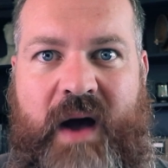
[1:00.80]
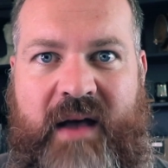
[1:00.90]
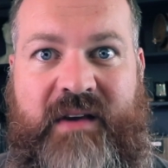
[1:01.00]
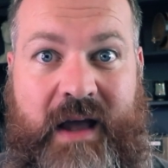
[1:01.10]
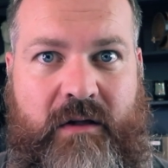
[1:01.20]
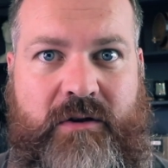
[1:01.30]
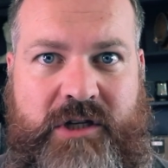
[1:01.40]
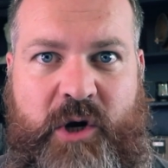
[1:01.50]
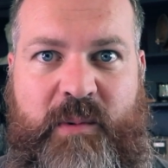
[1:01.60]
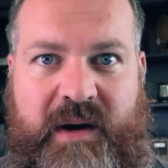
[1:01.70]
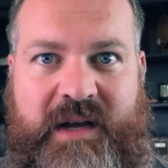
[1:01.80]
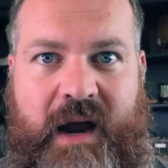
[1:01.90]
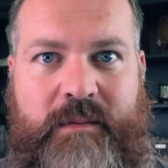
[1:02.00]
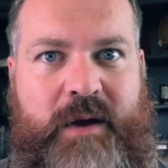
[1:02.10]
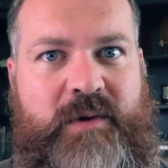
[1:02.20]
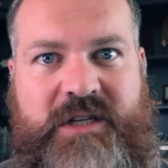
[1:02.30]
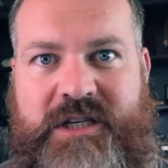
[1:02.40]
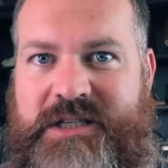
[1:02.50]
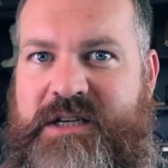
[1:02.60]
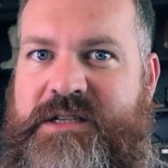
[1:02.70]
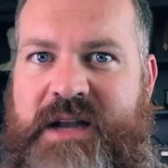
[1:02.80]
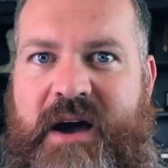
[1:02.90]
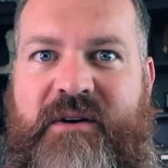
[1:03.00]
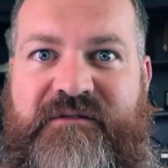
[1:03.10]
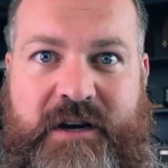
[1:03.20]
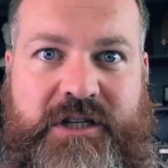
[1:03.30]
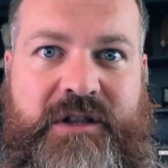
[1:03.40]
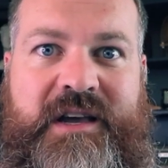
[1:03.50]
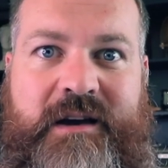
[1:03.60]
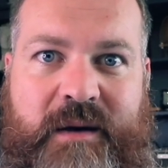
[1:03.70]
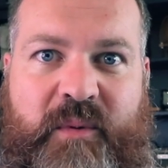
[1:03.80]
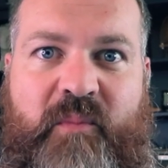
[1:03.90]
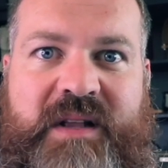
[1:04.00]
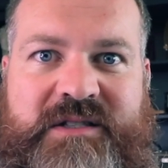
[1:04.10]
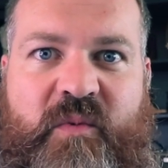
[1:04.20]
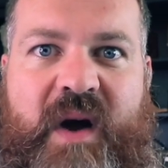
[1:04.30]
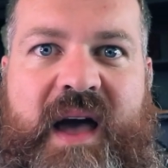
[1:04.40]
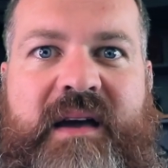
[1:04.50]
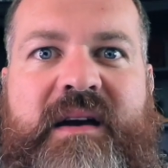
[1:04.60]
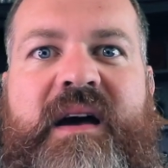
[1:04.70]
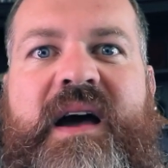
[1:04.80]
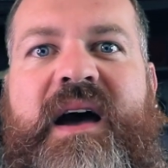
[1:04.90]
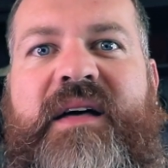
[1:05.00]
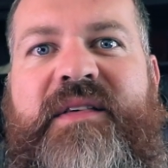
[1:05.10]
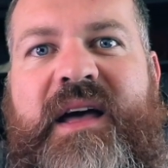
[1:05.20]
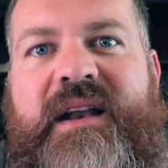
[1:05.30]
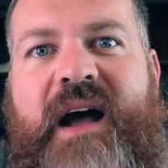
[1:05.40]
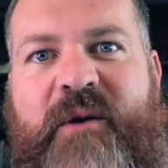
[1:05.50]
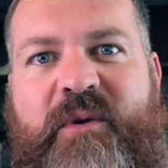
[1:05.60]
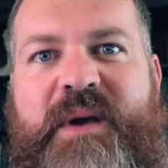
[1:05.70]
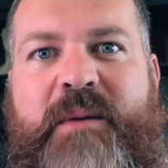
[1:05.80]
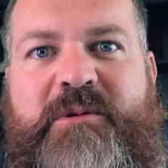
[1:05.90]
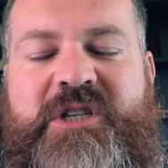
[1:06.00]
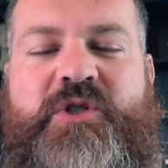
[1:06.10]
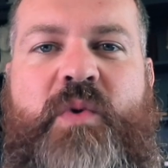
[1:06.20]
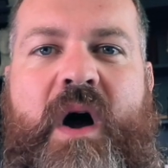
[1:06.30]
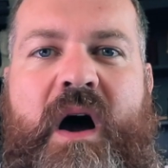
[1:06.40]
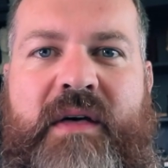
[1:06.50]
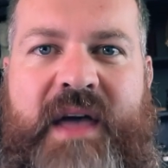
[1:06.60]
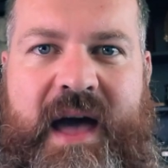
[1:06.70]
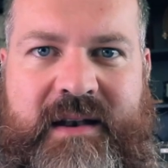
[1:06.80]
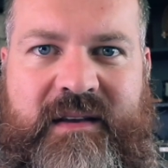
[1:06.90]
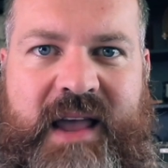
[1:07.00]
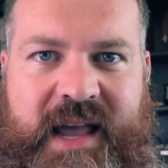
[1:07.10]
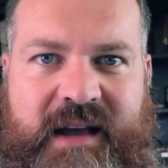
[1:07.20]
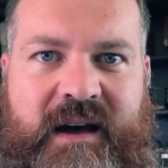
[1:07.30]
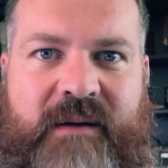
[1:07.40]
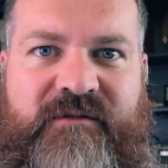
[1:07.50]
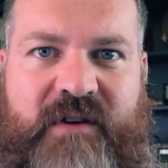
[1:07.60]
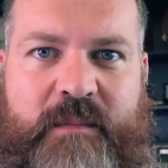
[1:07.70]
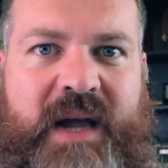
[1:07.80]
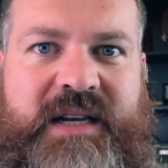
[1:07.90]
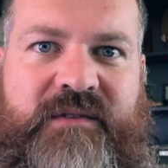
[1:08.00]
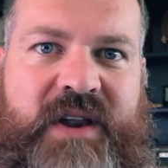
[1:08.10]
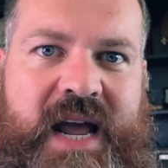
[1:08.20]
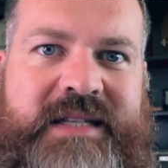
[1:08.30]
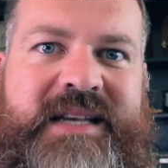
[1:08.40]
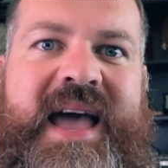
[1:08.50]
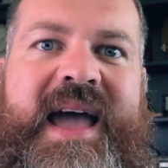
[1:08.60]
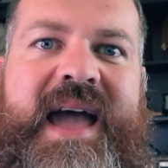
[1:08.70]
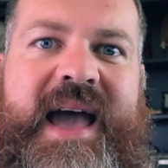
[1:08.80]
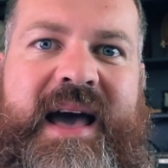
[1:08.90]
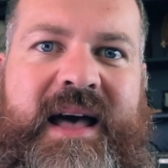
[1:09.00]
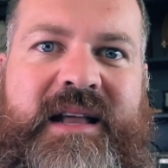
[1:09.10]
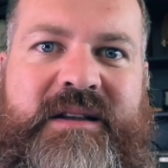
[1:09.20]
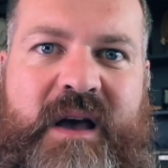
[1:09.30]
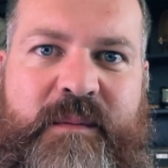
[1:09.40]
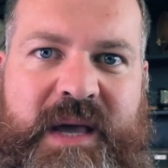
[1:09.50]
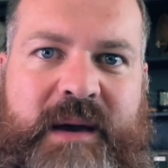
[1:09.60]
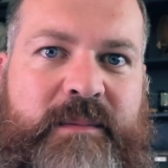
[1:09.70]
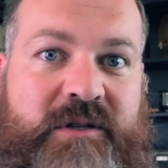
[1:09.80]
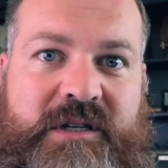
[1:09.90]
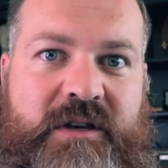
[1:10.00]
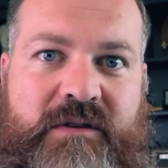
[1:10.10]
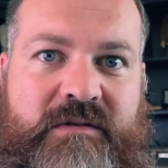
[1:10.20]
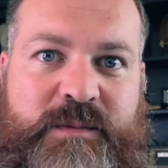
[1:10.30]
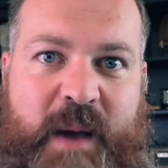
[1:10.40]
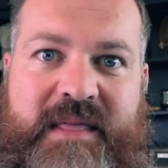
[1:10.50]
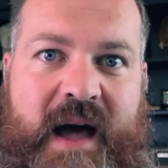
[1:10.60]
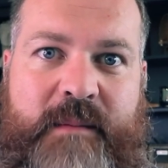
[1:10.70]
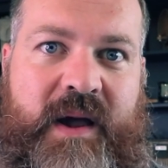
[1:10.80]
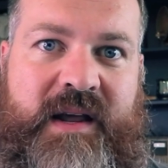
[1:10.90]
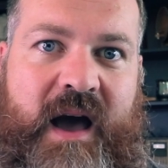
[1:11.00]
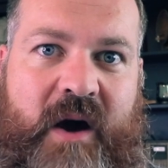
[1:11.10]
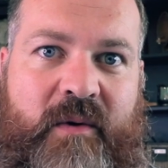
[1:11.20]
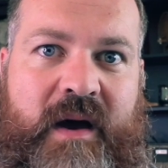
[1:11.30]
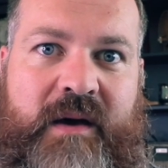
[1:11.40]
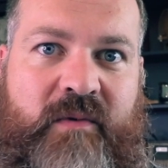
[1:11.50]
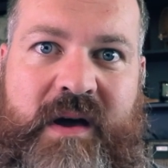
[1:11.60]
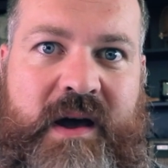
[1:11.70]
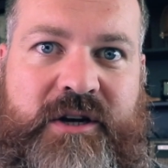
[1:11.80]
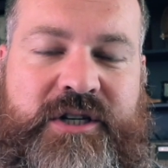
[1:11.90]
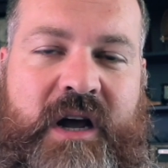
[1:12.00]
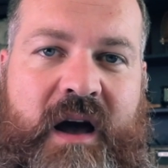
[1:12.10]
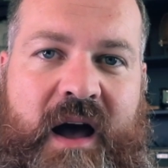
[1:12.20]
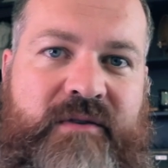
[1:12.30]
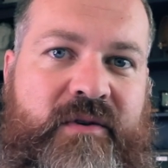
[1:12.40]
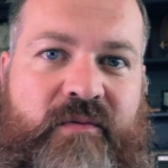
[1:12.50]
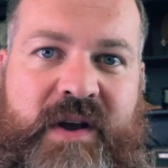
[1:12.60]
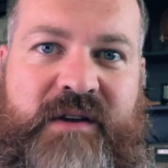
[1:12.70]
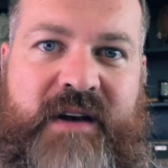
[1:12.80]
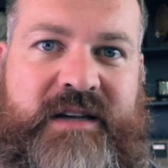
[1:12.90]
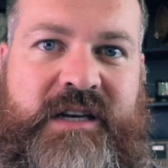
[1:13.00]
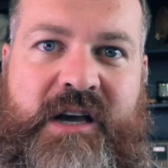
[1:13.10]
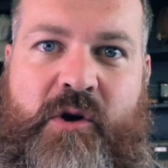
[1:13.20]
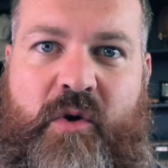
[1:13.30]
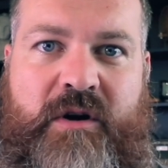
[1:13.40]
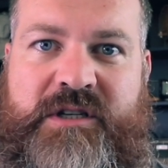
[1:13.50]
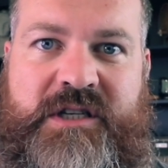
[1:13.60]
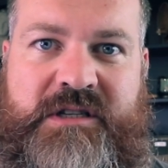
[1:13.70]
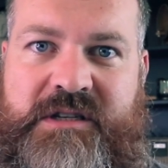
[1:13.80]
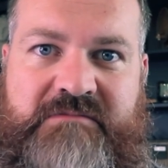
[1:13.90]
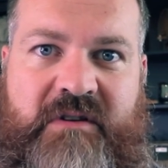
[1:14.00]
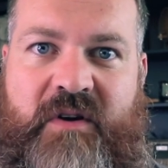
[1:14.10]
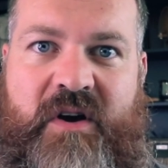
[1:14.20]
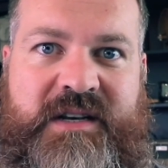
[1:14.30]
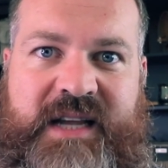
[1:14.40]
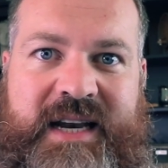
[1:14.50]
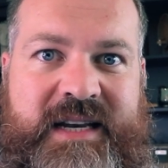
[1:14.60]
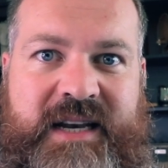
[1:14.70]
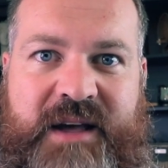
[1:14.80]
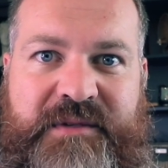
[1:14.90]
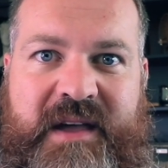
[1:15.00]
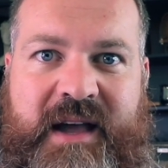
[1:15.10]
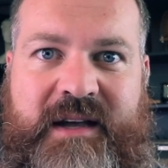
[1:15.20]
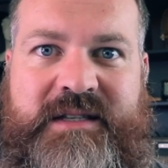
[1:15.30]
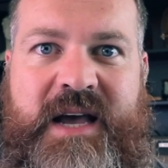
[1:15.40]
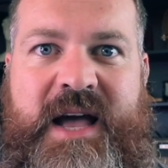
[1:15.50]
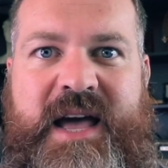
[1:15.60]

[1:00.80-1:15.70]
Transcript: as I get closer to retirement, which is just now officially a couple months away, then I will be able to draw that income from my dividends and be able to spend that money how I wish, either reinvesting or just on day-to-day things.